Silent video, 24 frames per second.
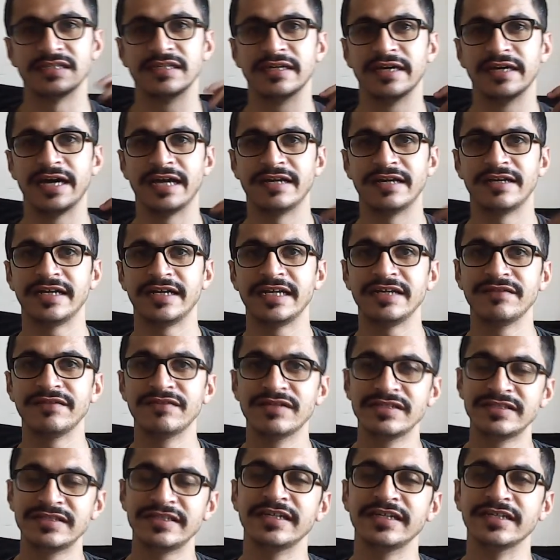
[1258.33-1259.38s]
the handwriting
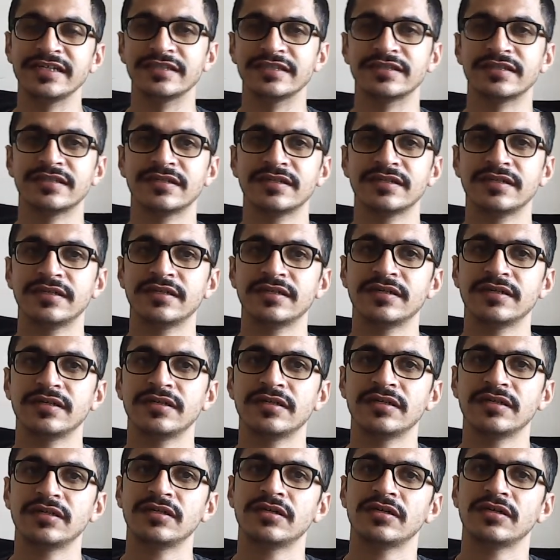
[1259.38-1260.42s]
will change.
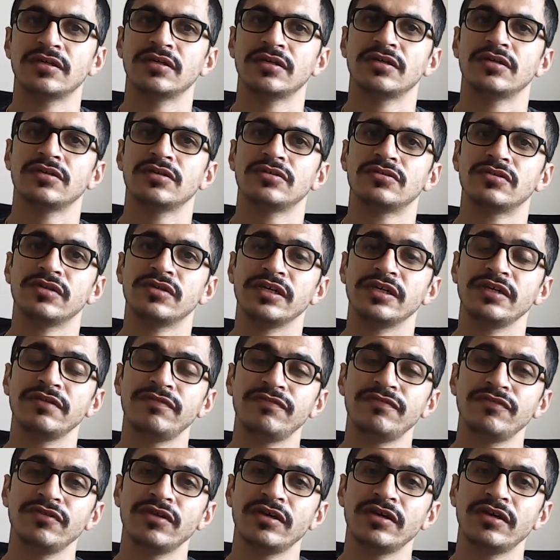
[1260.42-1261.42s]
So if